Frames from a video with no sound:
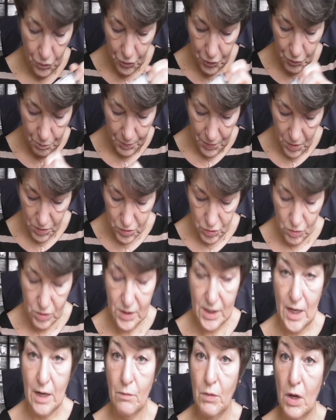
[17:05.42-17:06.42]
other products
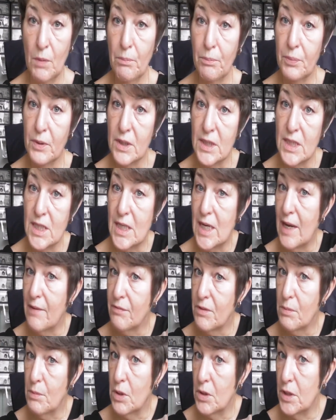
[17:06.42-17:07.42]
that I want, but I did
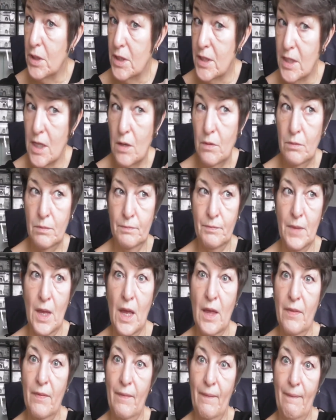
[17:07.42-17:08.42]
not want to say
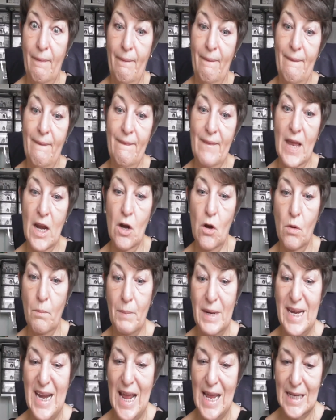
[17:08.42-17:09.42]
they're on
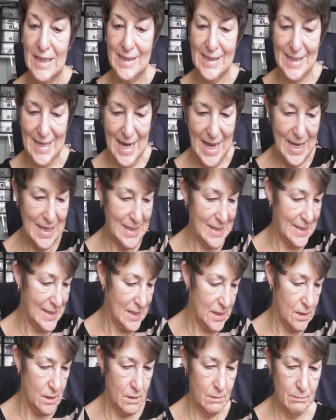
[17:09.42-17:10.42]
my next
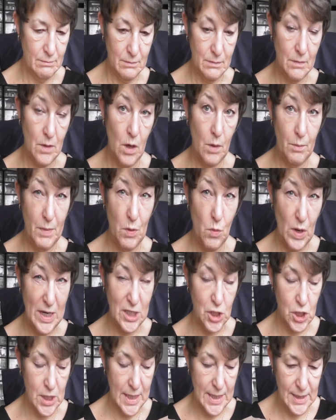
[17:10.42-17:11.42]
list, on my
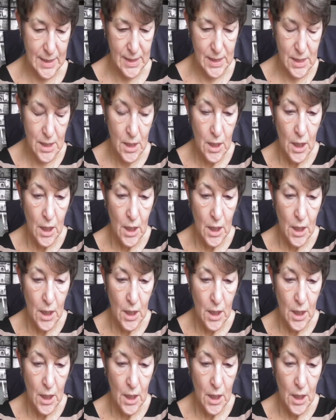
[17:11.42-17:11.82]
wish list.